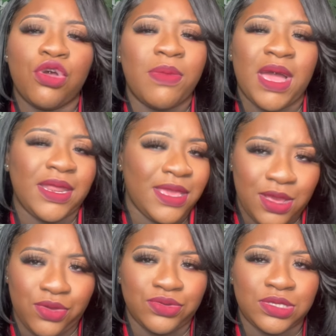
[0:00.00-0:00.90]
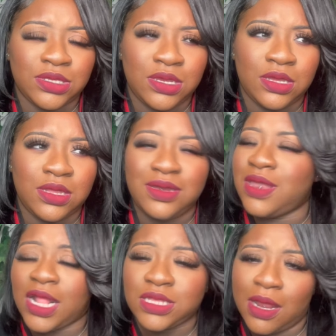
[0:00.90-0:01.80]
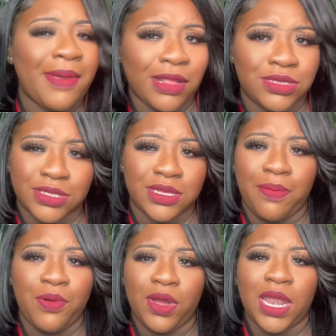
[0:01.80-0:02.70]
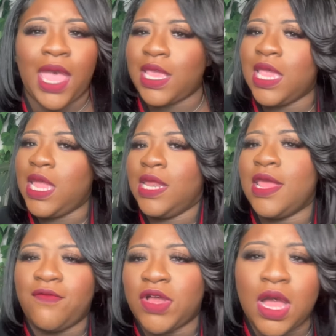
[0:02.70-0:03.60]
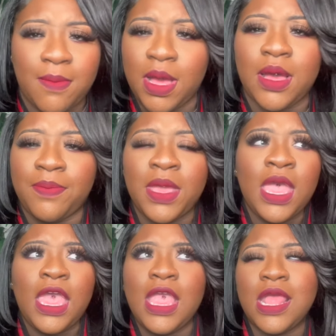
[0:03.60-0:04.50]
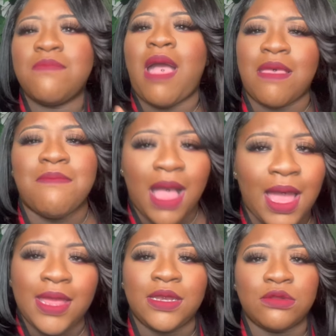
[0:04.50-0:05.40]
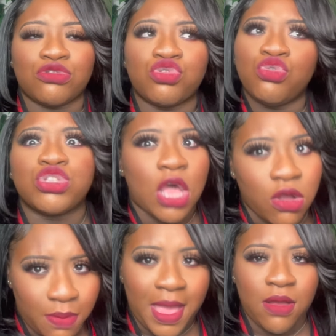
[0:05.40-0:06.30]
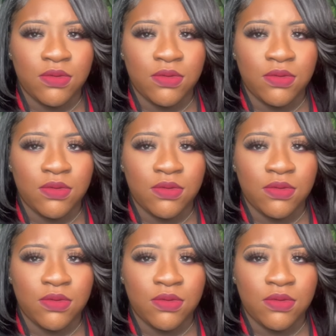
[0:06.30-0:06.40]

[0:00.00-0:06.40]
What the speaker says: nobody else nothing about this little boy. Like, he ain't never come up in my mind to talk about.